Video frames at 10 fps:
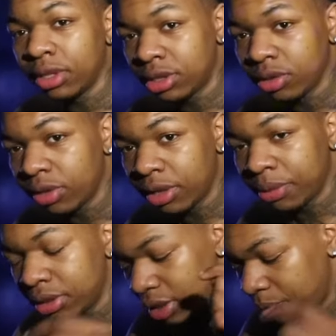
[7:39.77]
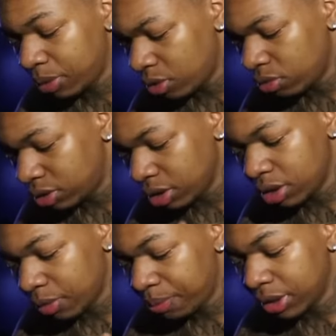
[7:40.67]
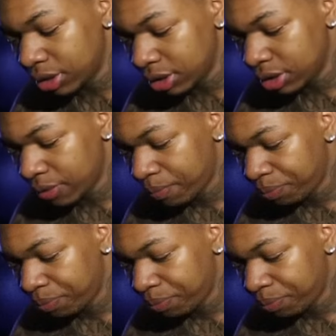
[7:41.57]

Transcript: Instagram and let me know who took your pictures.